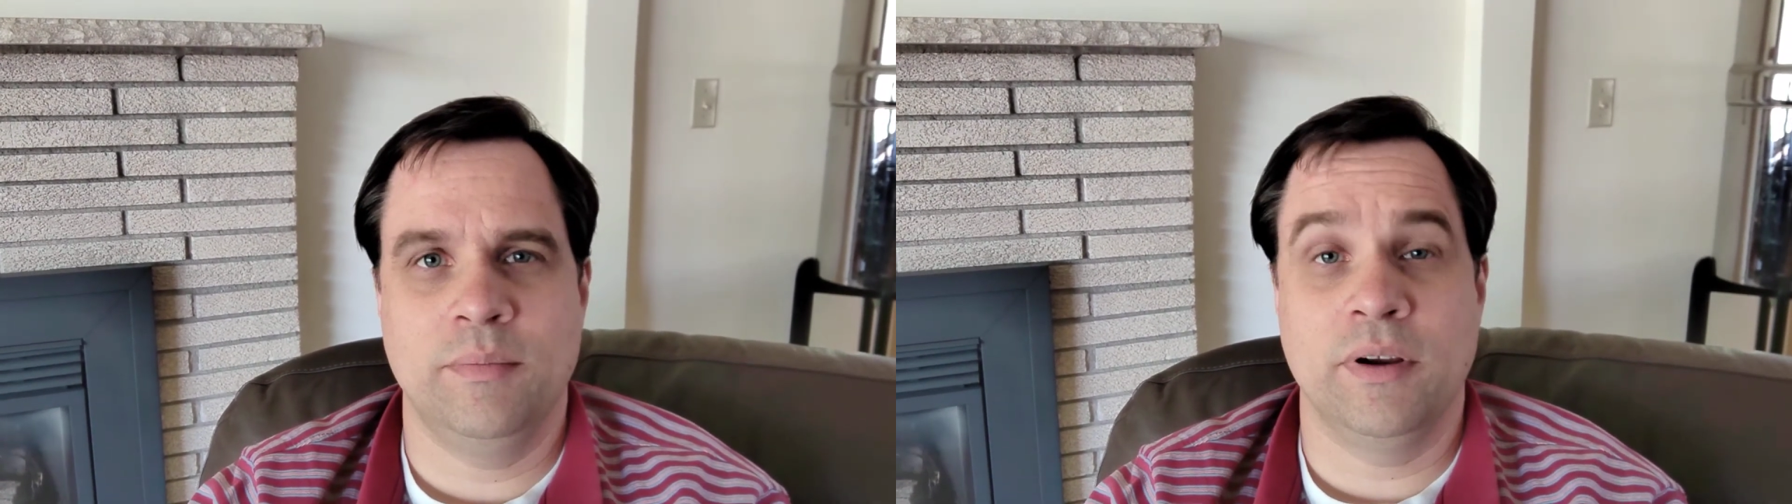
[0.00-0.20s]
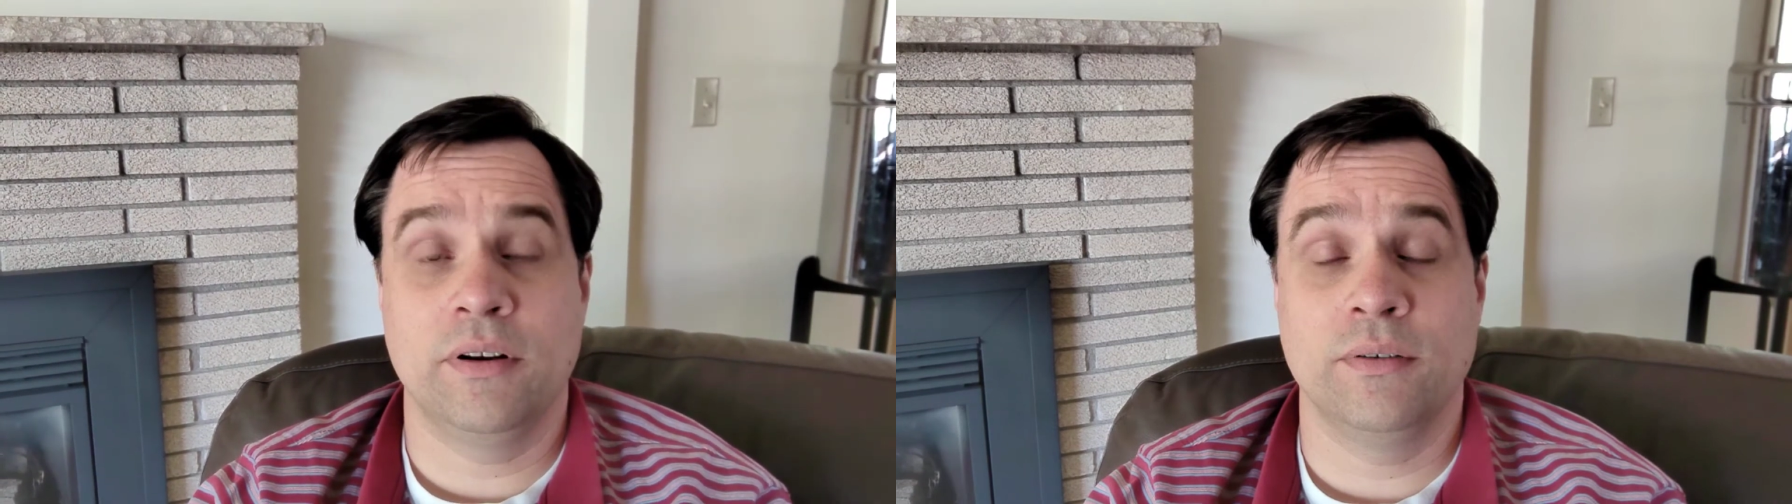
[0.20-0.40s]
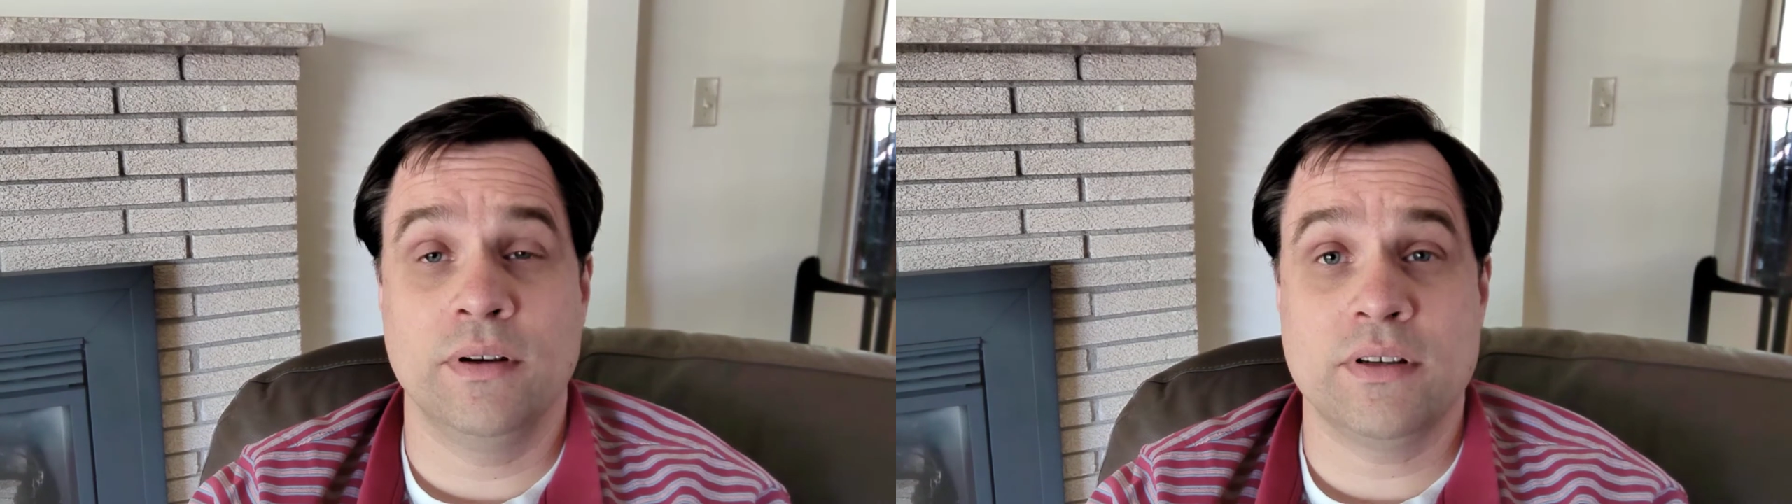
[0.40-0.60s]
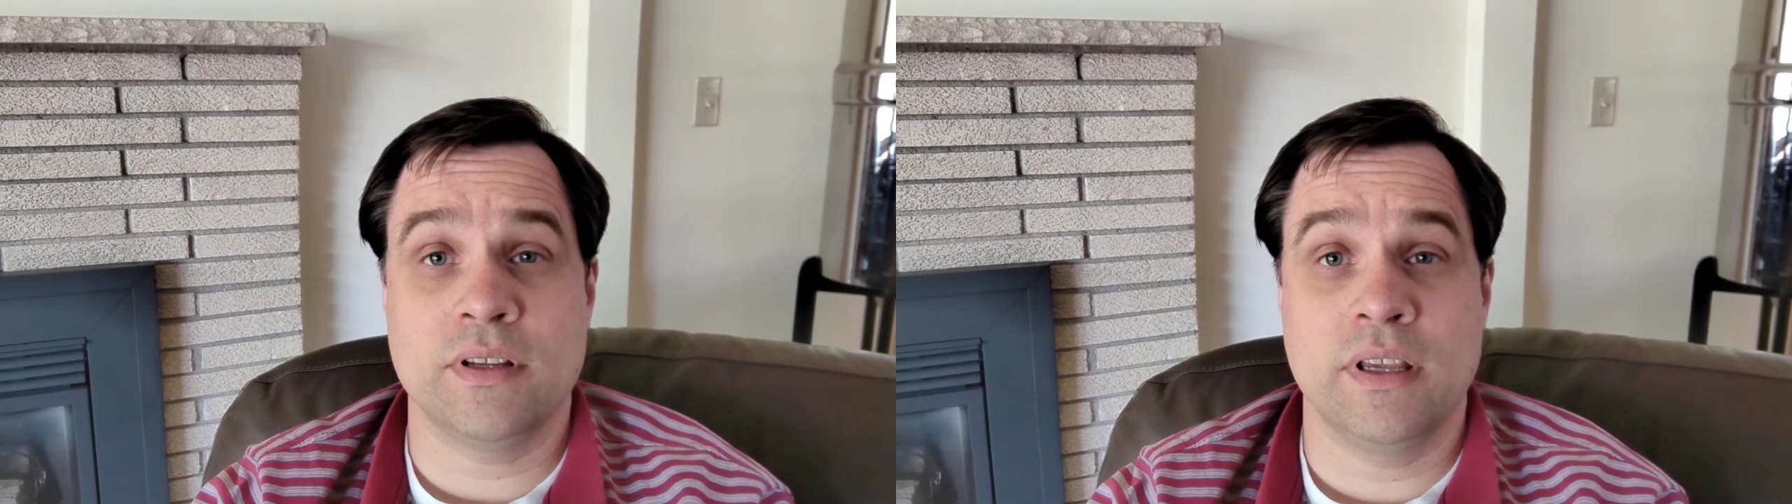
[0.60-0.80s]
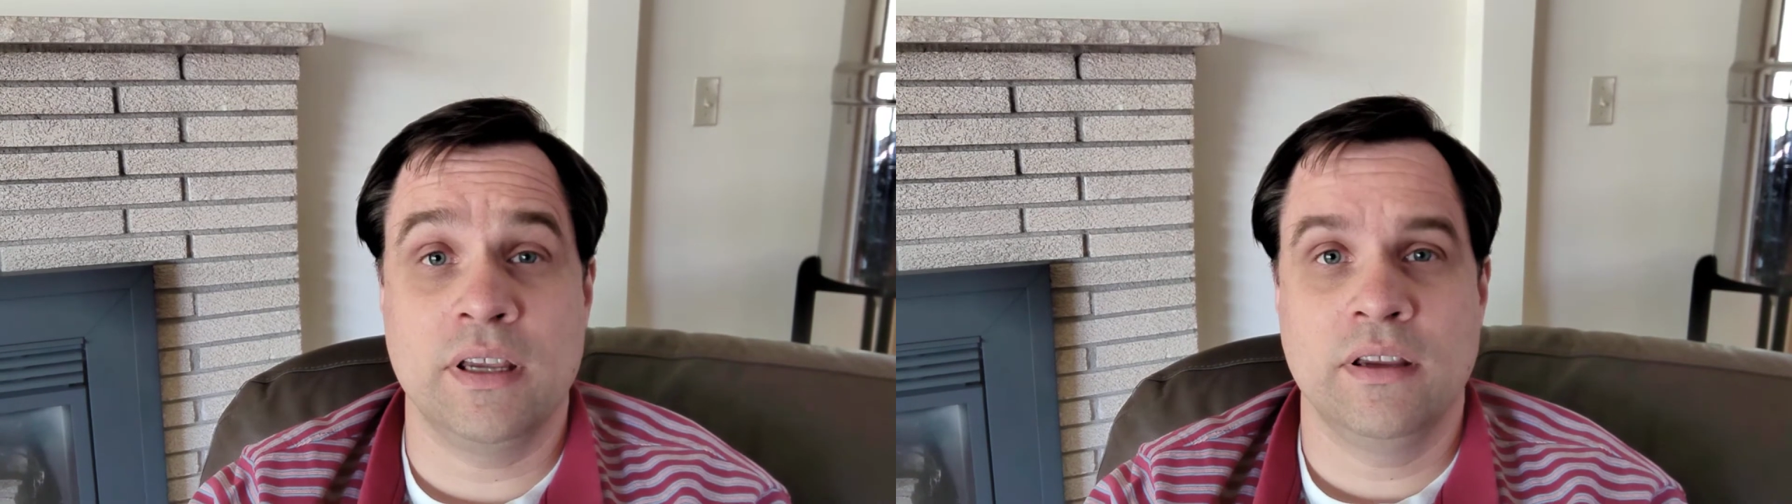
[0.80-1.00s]
but
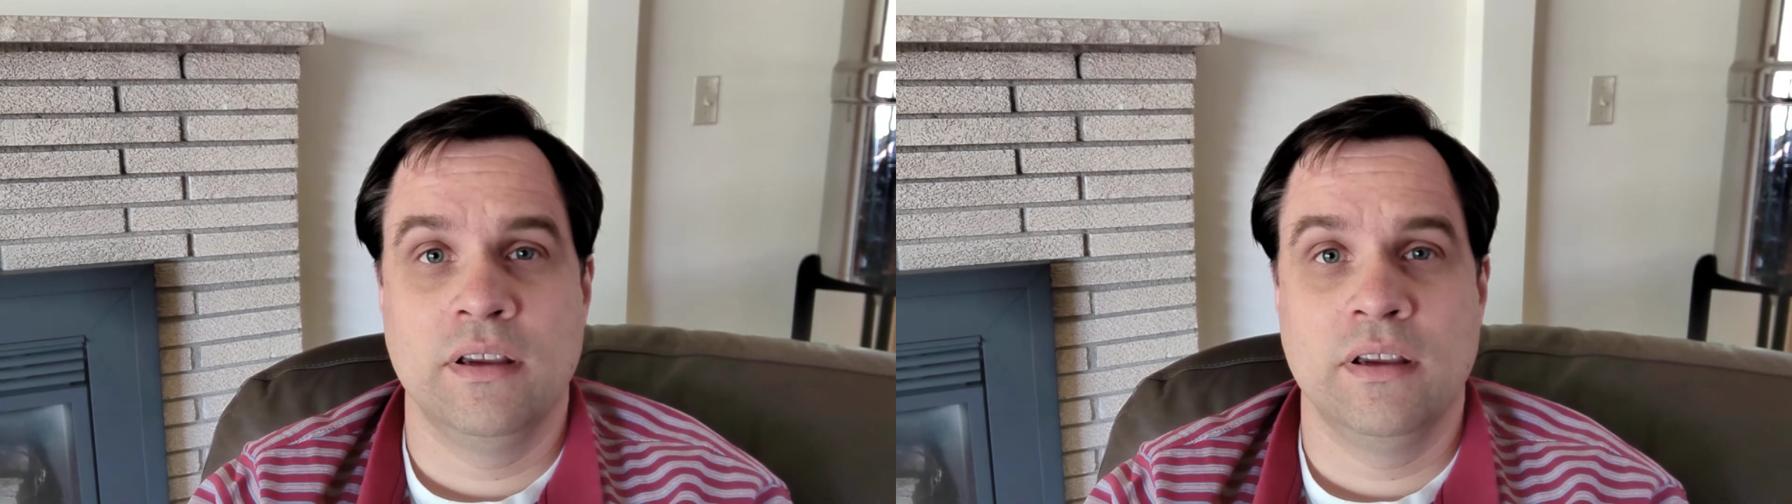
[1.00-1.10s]
originally,